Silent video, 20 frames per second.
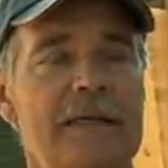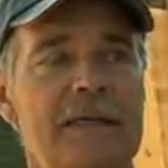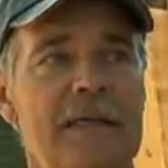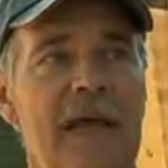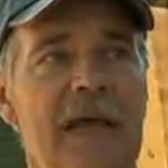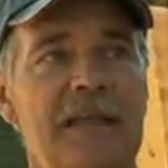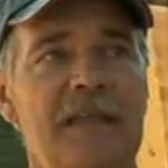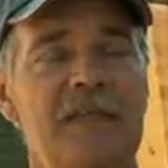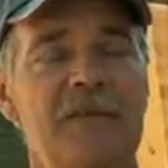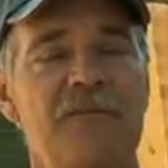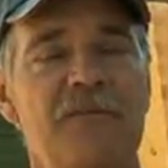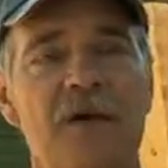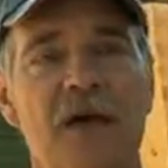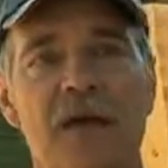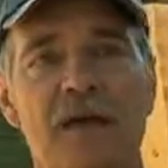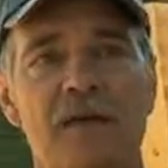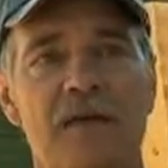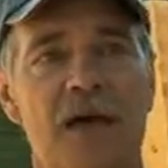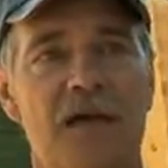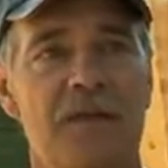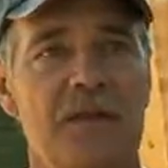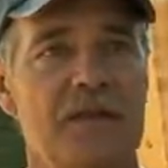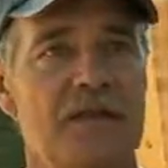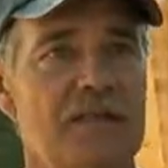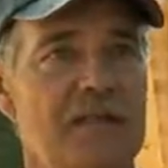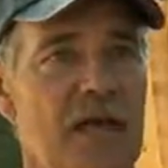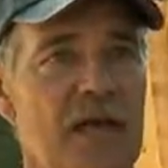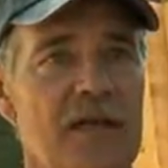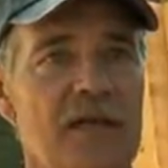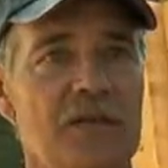and the effect on the
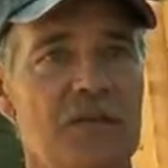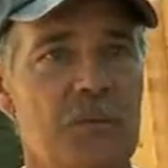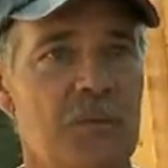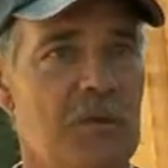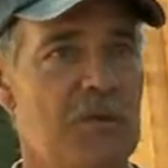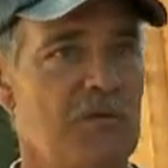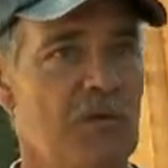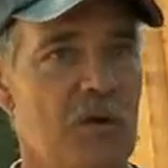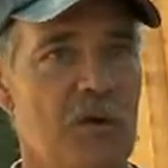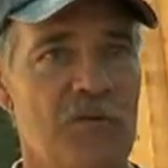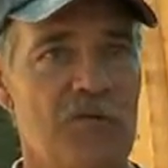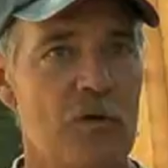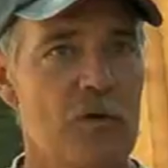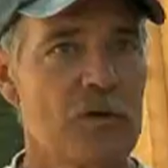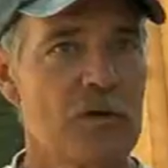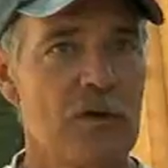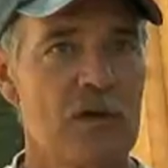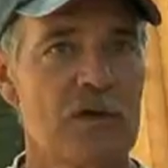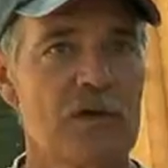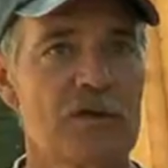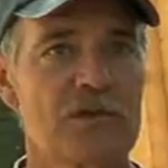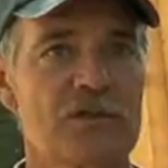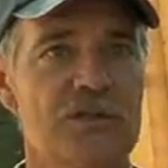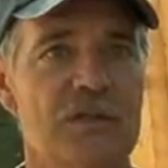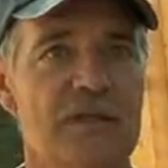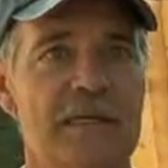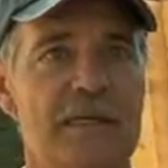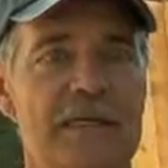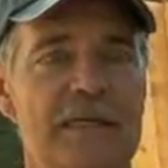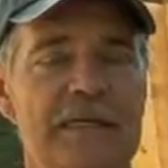aesthetics would be very, very large.
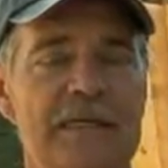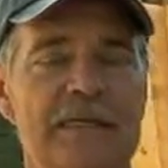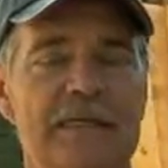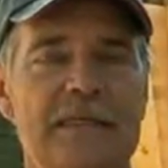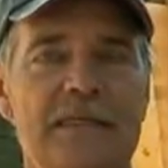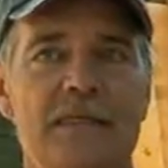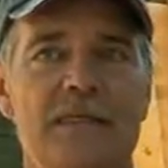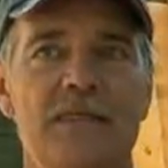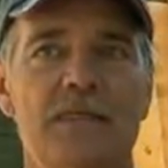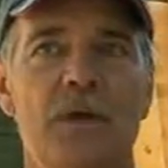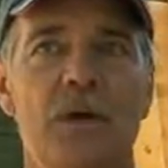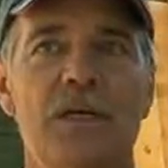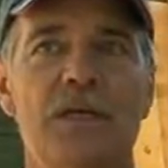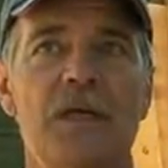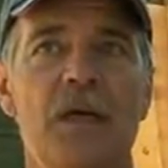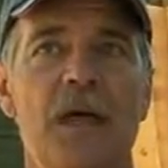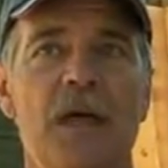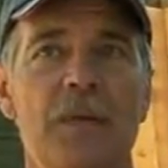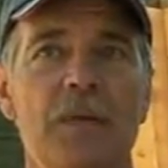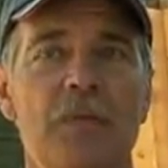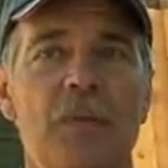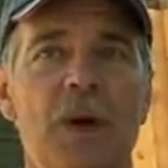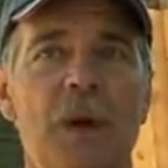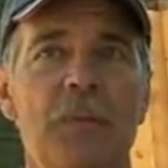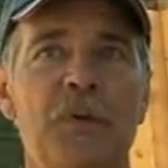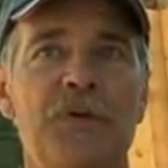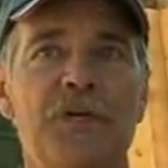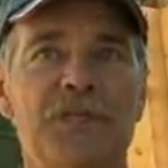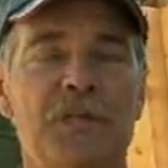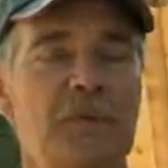So I
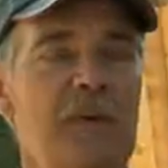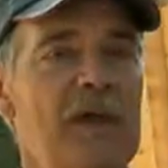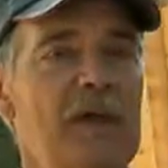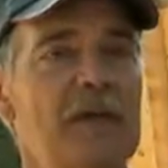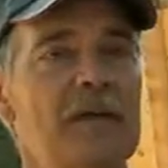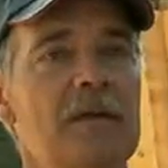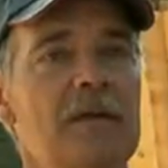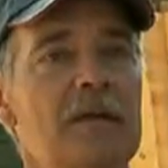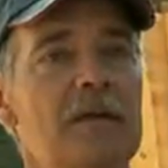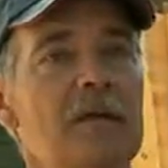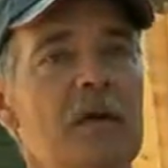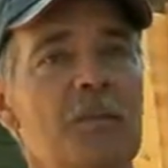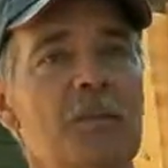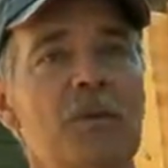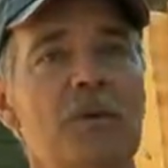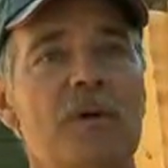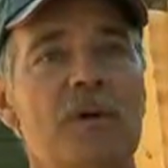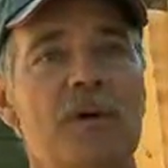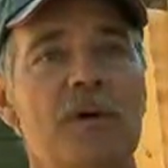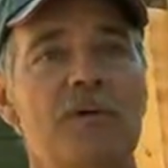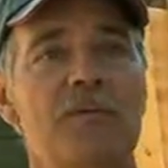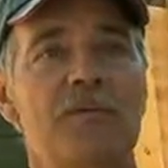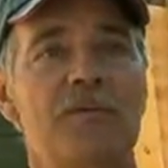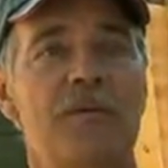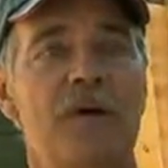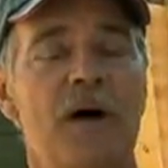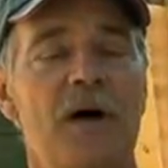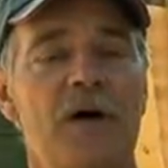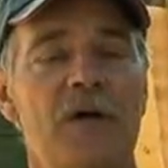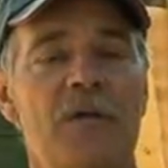participated in a number
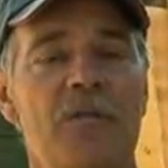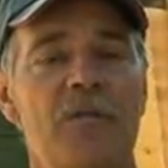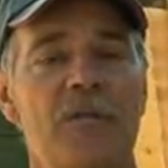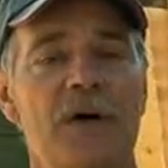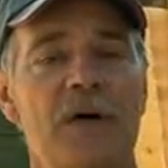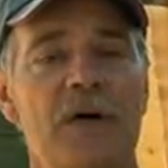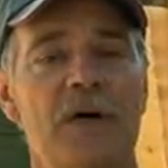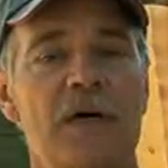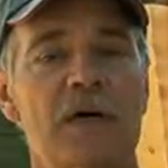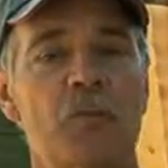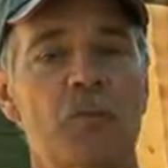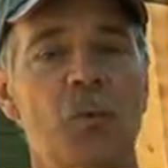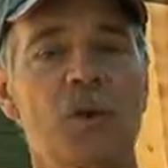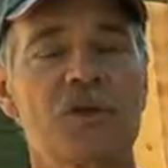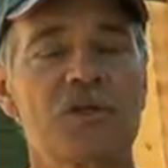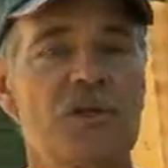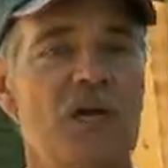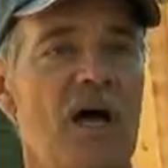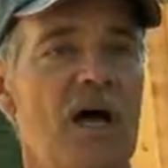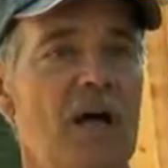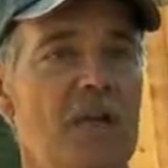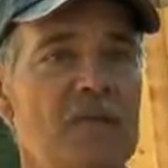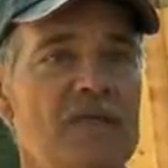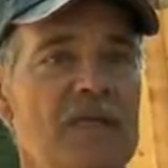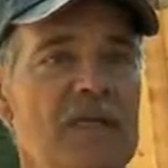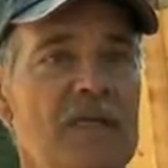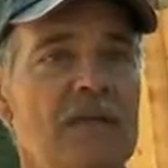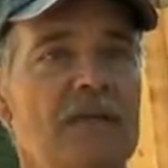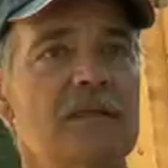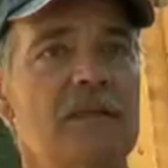of workshops
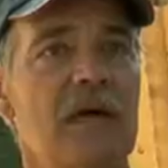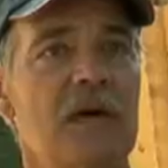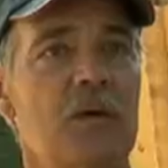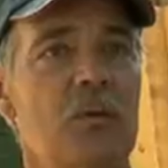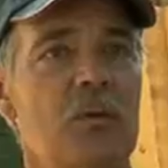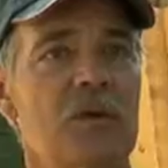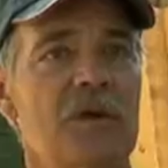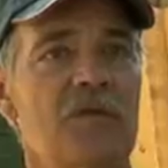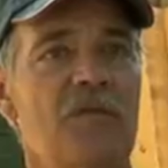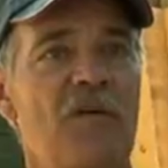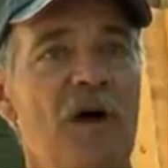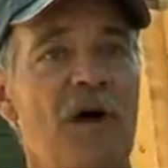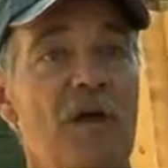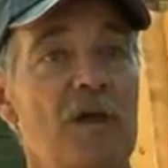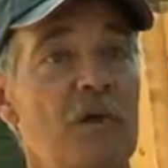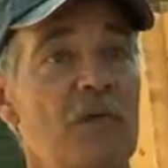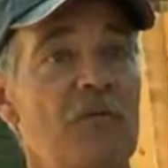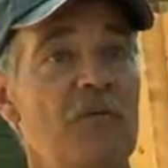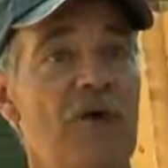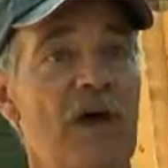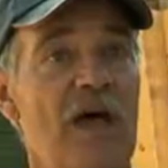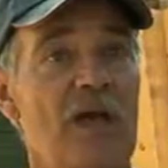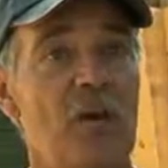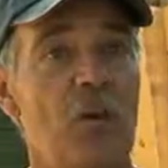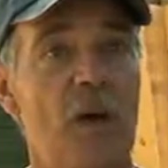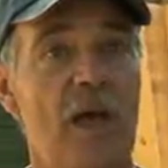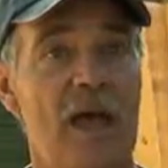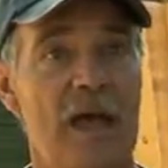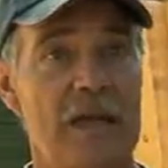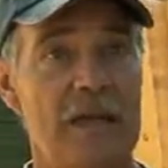that dealt with
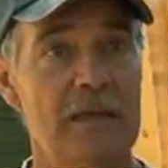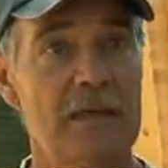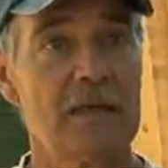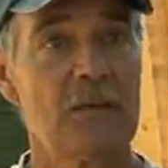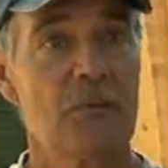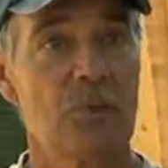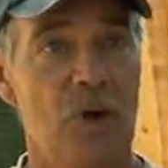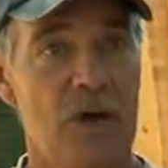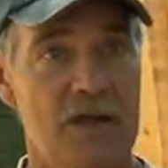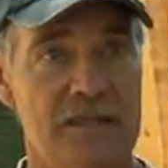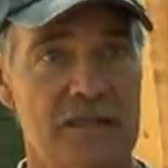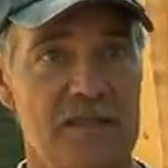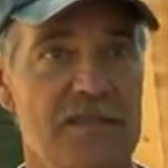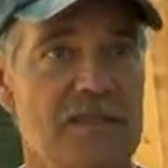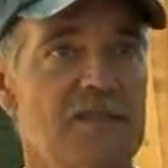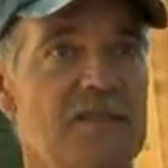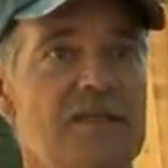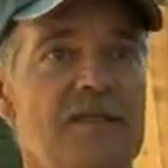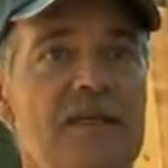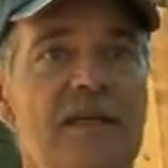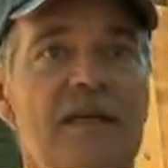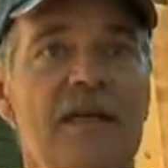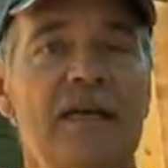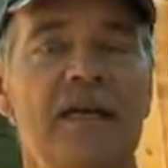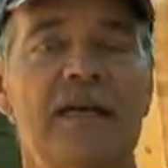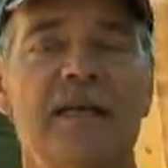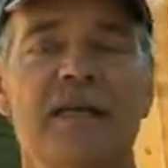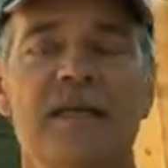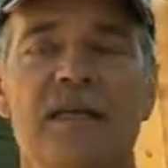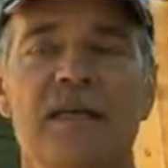value-added processes.
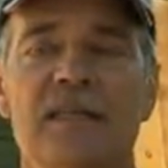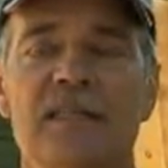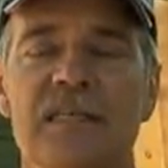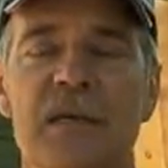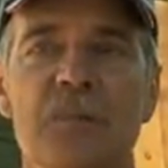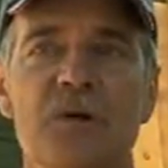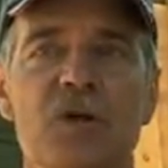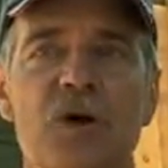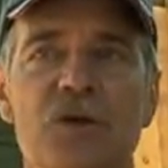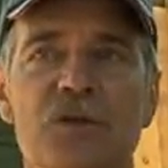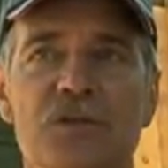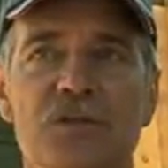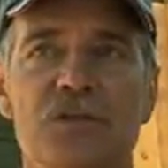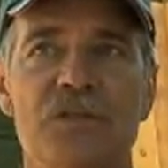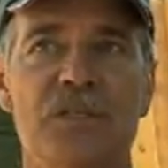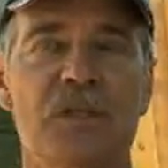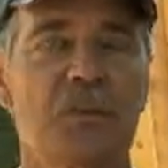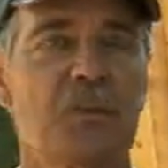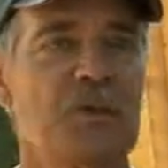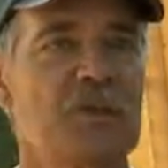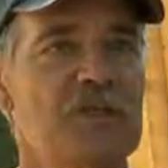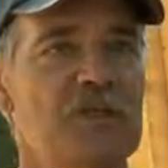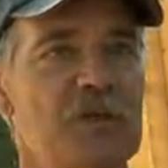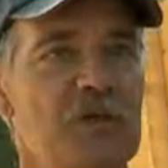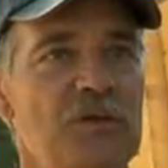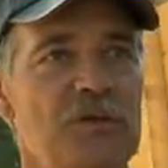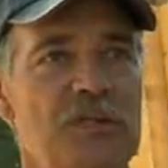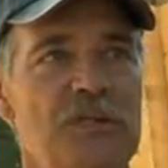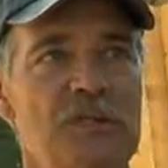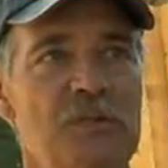And some of those are as simple as
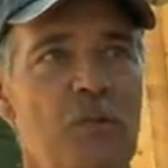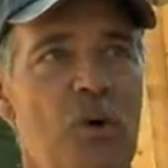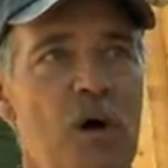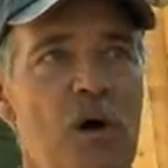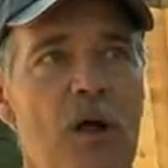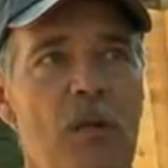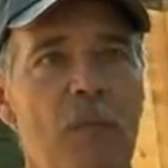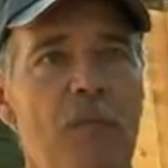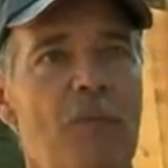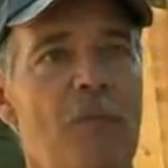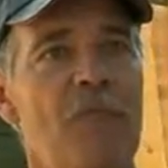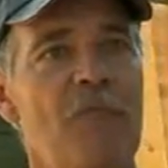using small